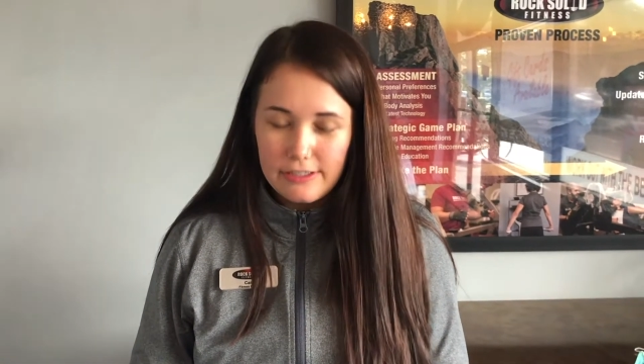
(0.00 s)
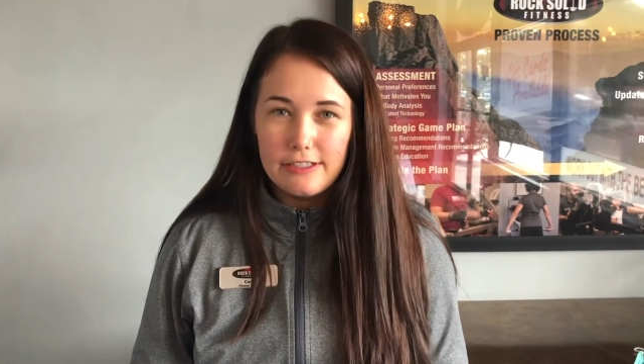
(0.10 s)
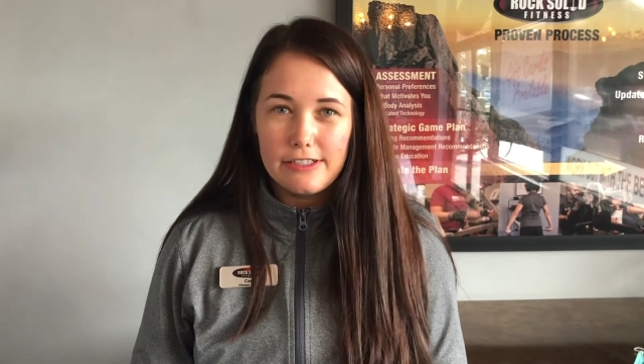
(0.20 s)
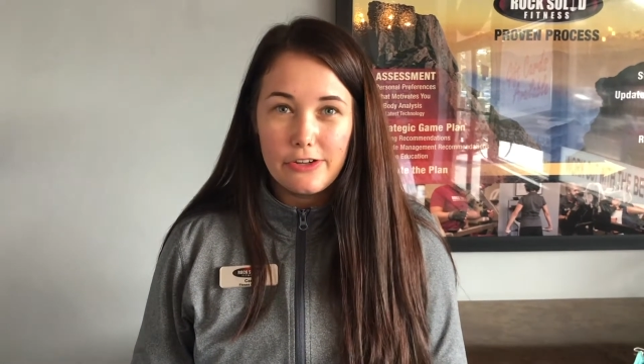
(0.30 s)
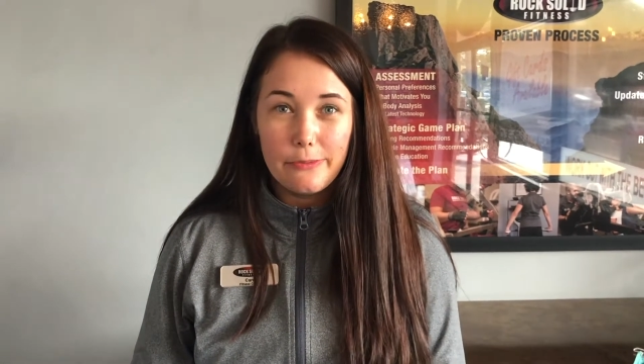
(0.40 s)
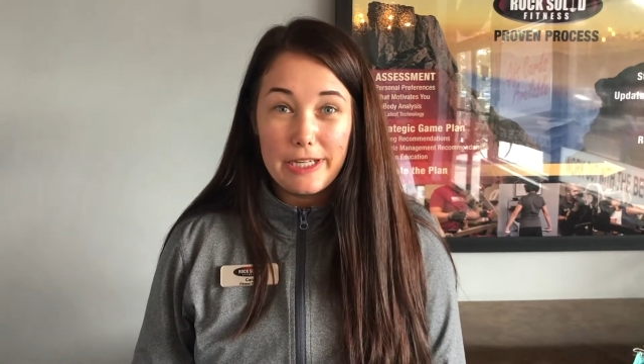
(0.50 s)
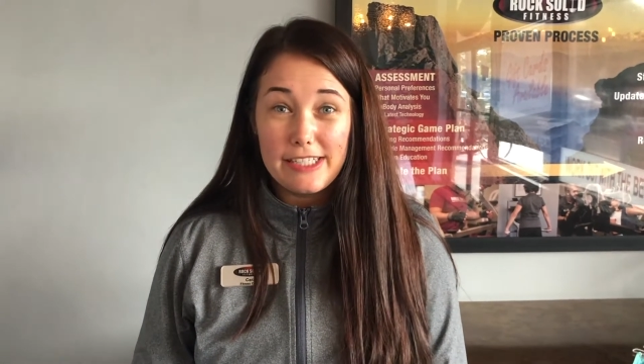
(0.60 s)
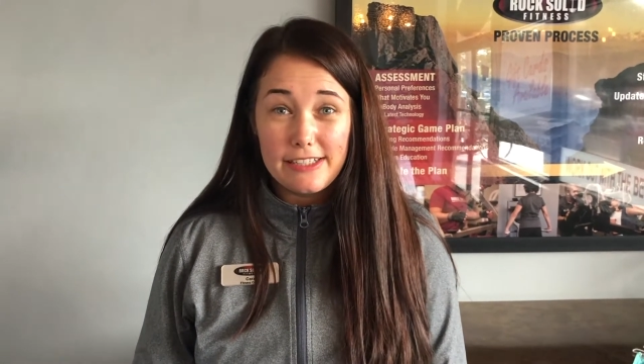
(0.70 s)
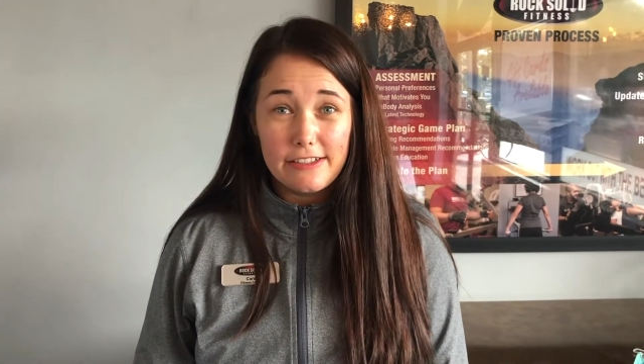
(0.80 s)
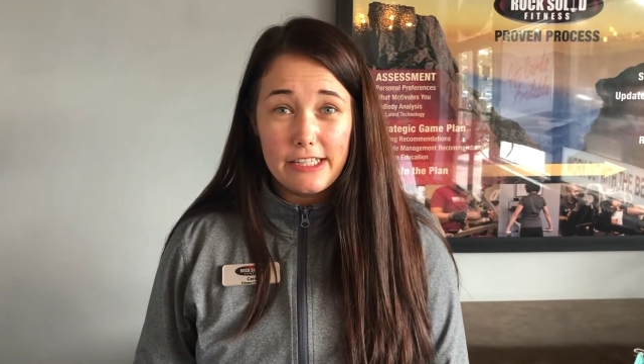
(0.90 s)
So
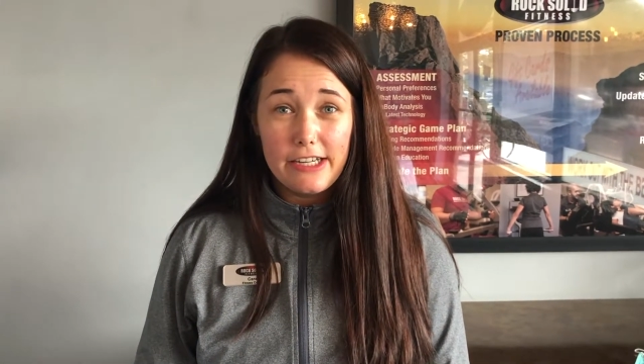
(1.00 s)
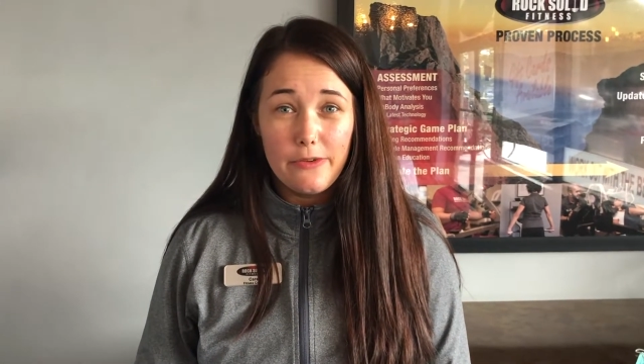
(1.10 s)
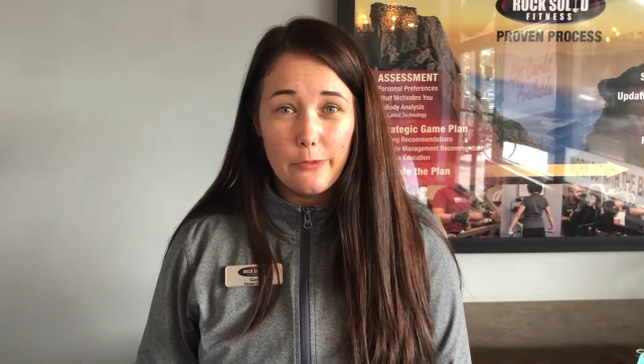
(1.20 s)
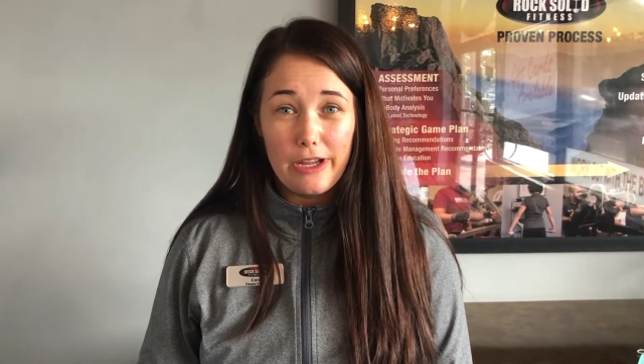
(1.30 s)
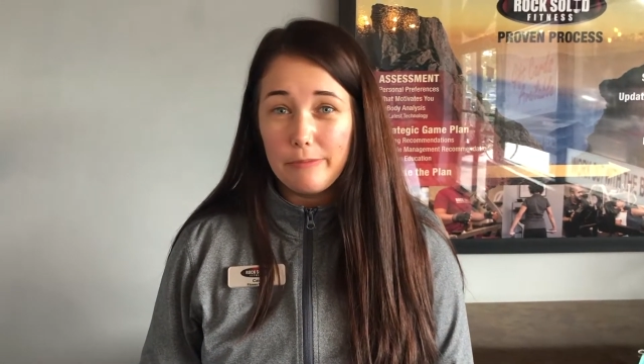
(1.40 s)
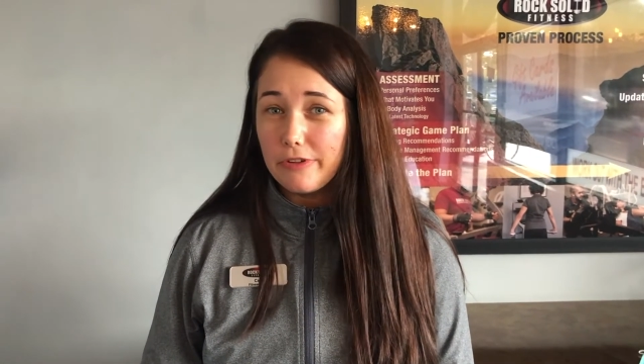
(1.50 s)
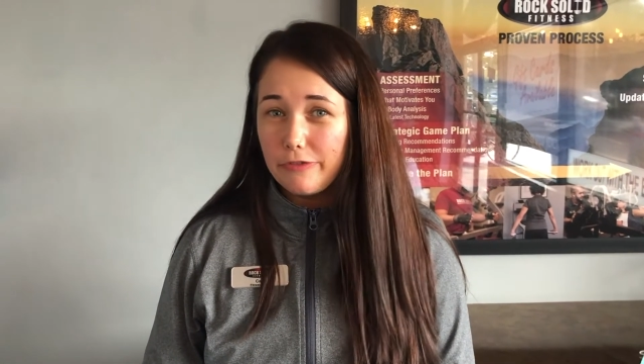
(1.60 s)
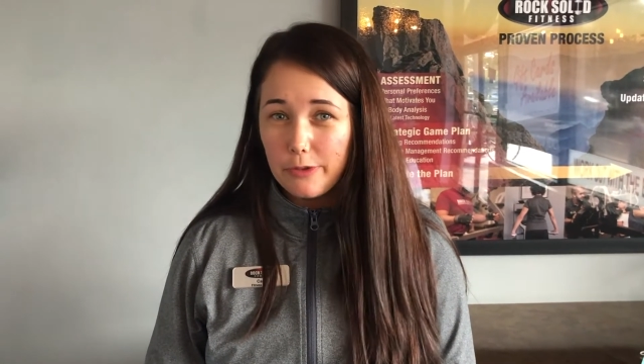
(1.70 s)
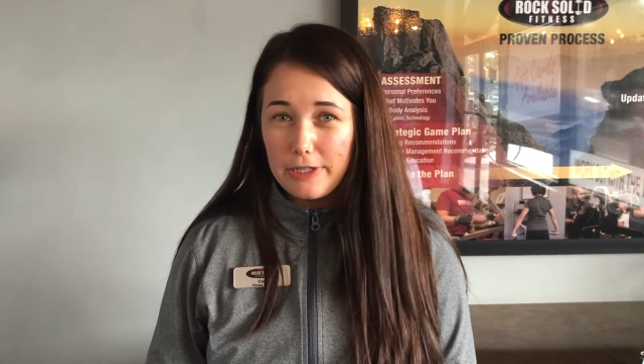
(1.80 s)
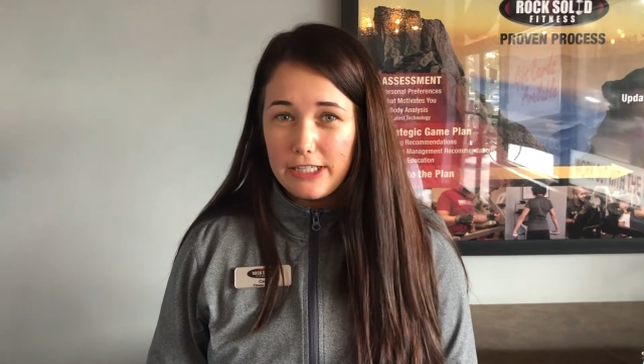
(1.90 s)
basically, when
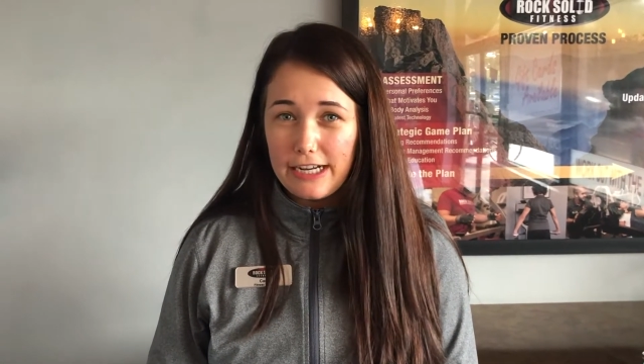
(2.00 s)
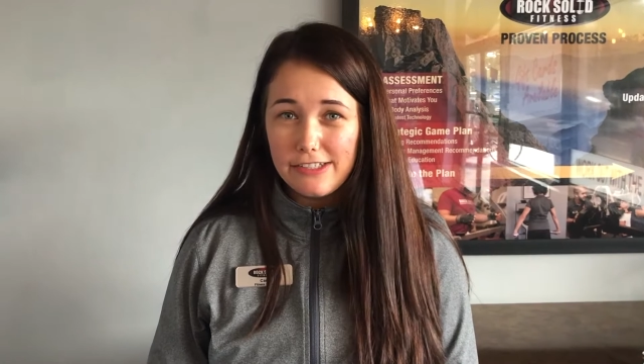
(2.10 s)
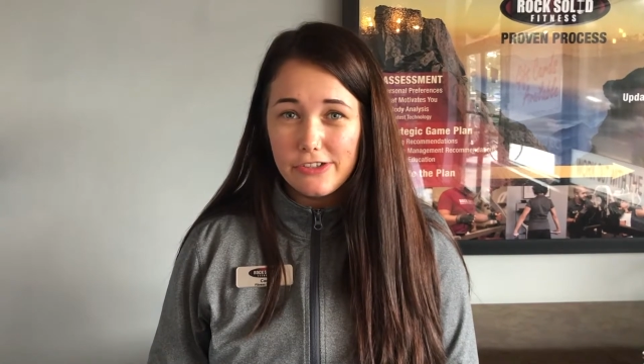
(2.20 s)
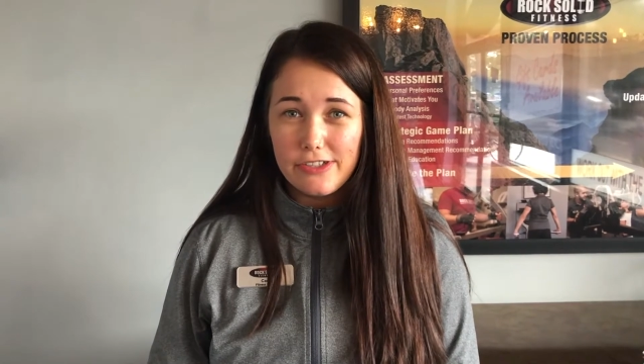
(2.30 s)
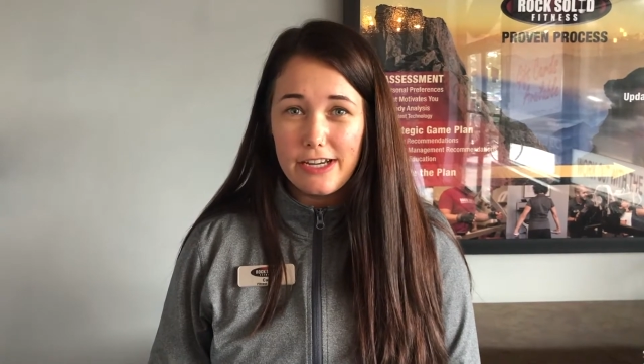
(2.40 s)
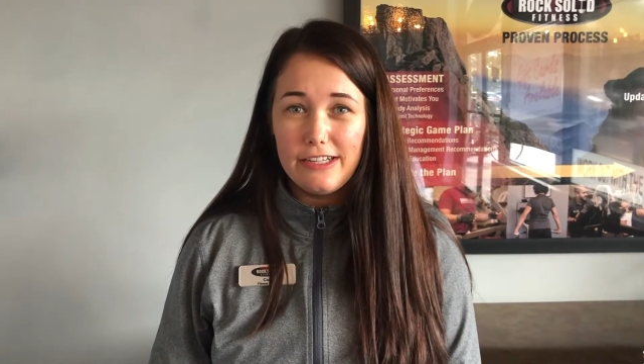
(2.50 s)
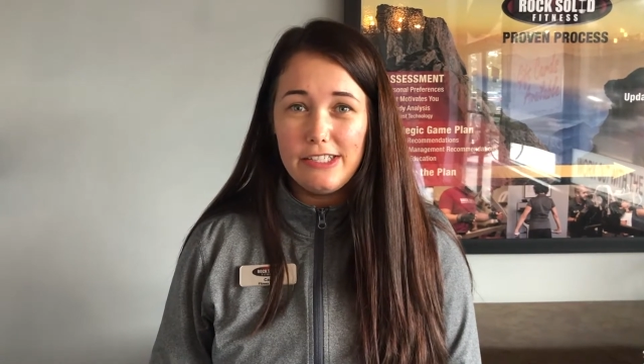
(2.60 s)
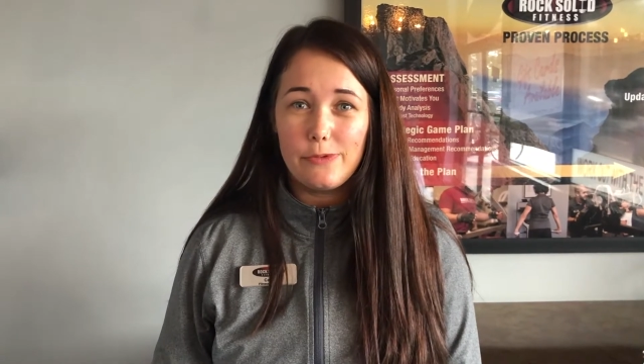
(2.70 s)
performing an exercise,